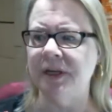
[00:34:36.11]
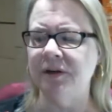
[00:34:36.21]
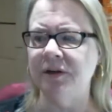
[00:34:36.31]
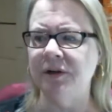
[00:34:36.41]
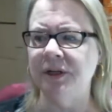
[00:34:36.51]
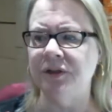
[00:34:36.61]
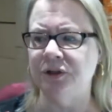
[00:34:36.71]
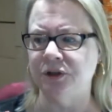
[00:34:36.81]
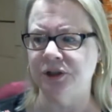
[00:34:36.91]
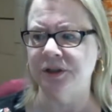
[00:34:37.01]
including
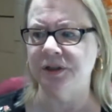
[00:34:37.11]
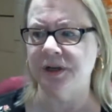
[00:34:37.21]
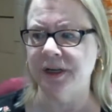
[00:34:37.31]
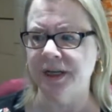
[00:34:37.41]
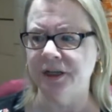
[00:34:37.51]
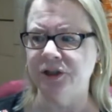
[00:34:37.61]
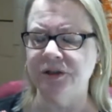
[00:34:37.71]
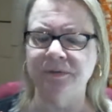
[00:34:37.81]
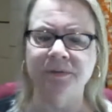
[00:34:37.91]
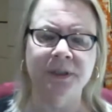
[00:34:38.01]
surgeons on
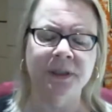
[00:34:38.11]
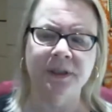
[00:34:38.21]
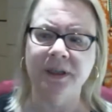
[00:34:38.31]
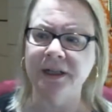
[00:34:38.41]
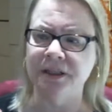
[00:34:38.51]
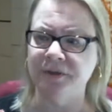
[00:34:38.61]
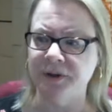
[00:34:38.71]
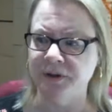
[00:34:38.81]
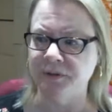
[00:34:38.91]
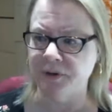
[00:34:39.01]
occasion, lots of
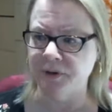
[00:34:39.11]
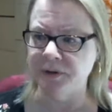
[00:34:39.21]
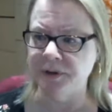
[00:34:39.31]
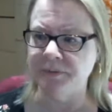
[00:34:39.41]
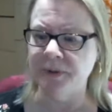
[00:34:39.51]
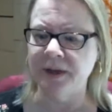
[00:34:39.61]
other folks.